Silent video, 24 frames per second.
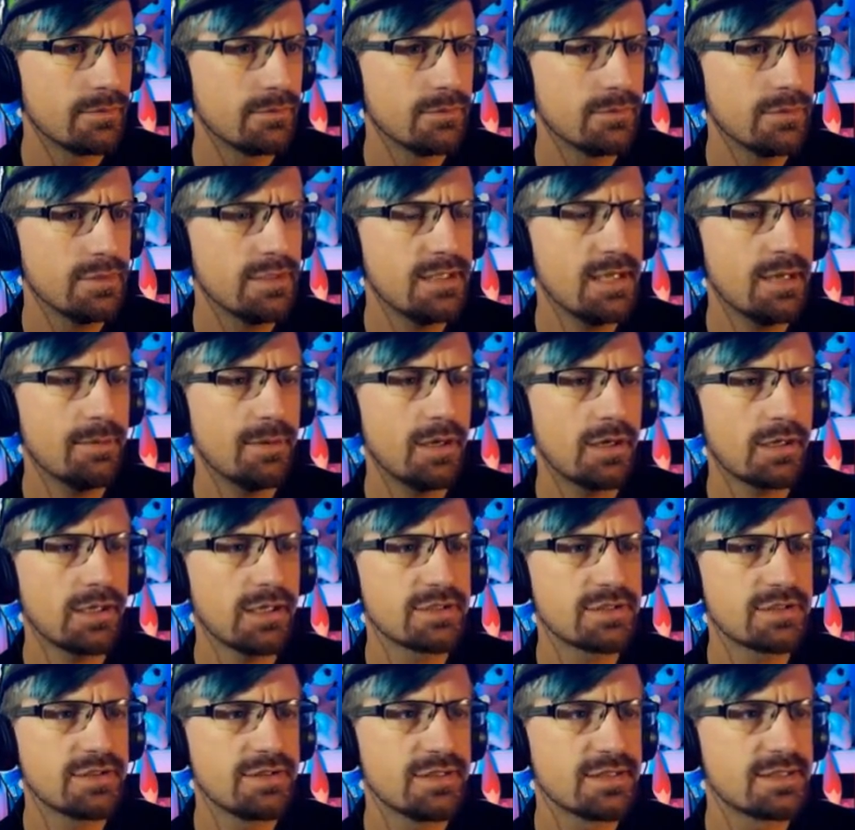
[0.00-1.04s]
Yeah,
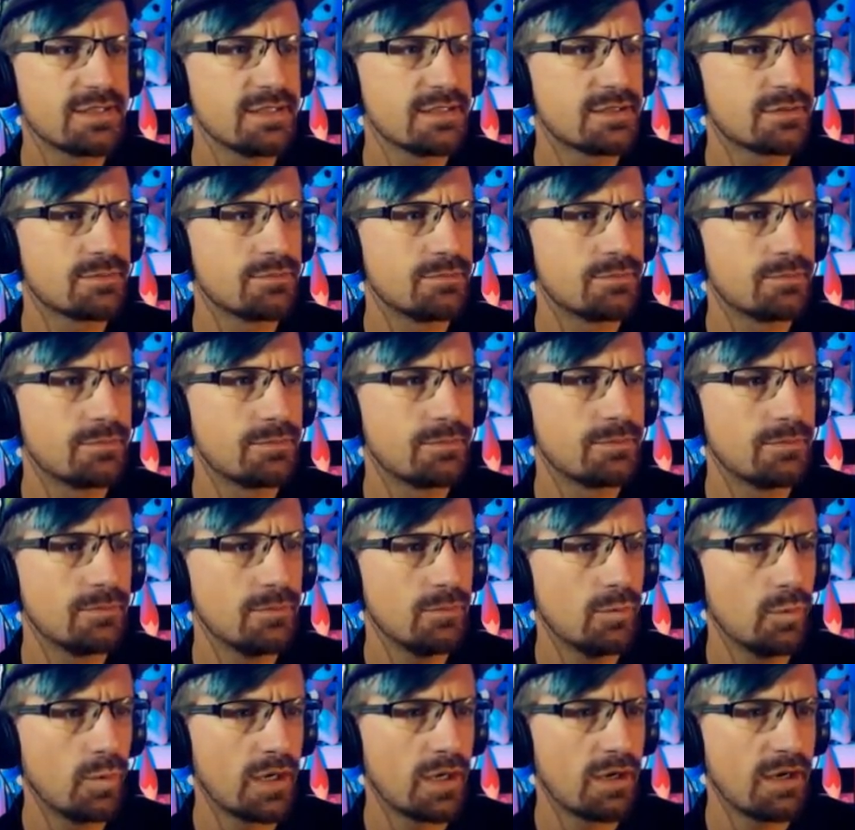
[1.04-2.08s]
okay, so this is
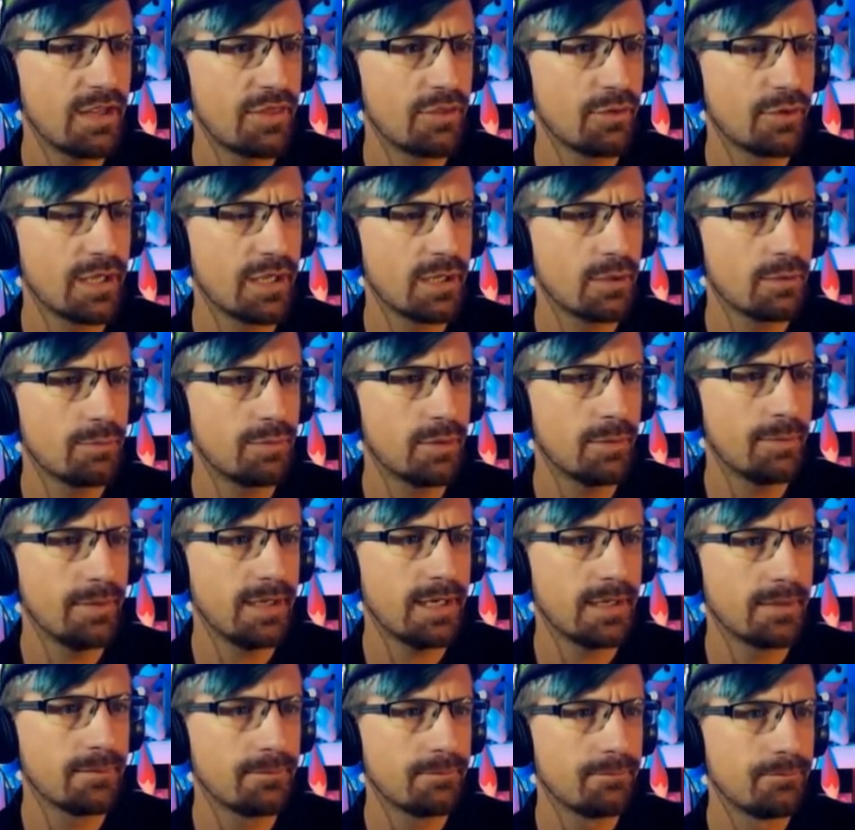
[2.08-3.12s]
where I thought I would pop
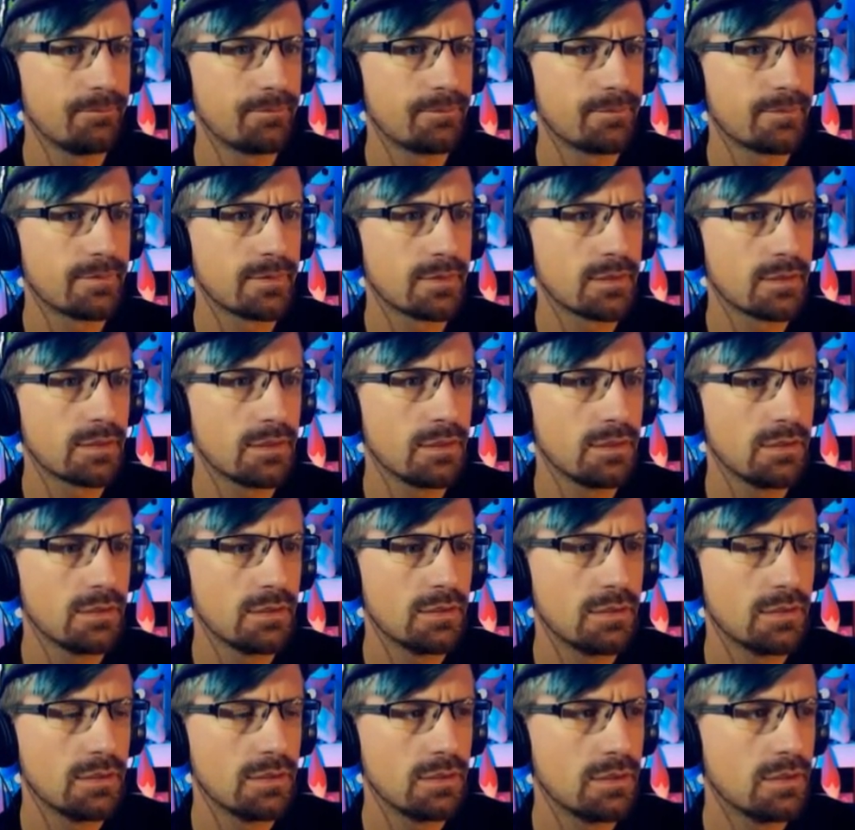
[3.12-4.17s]
out.
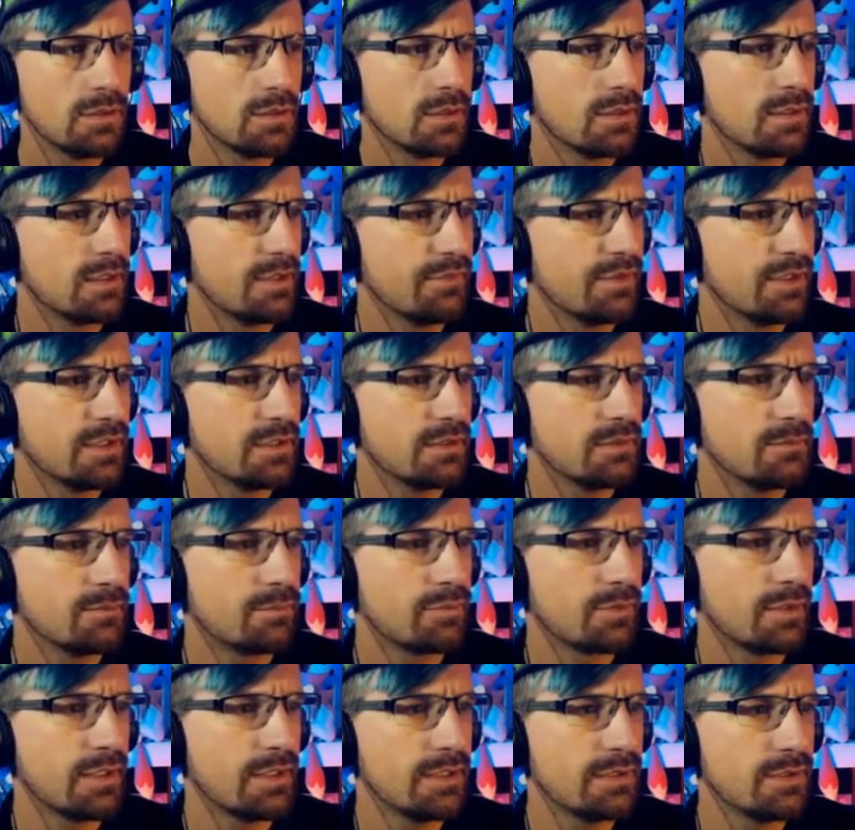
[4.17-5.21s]
Love it.
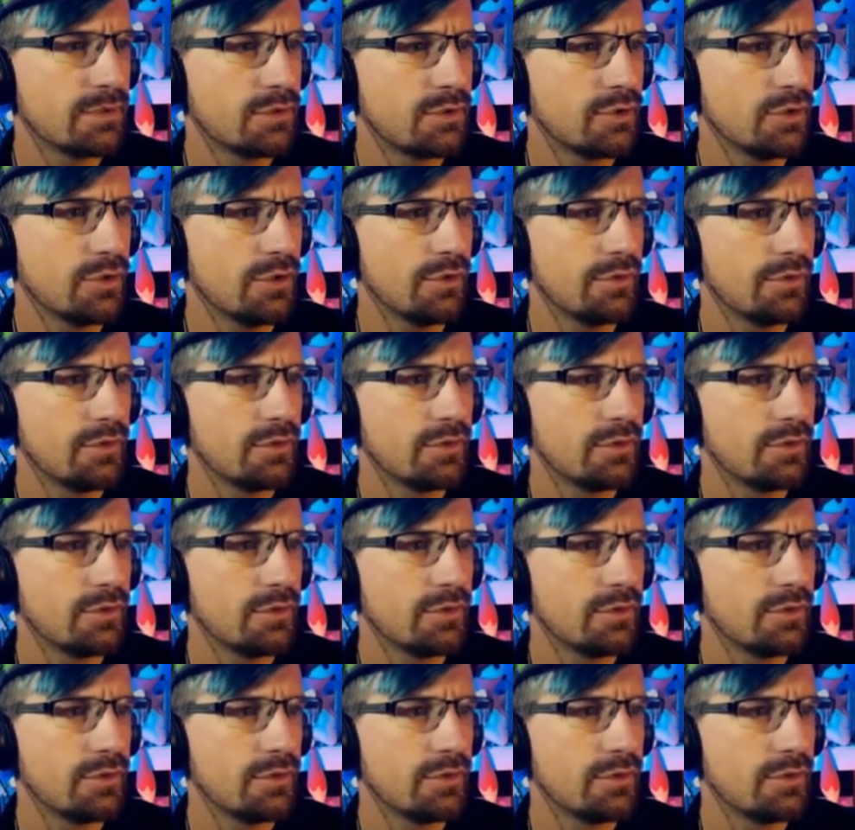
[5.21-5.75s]
Brilliant. Good.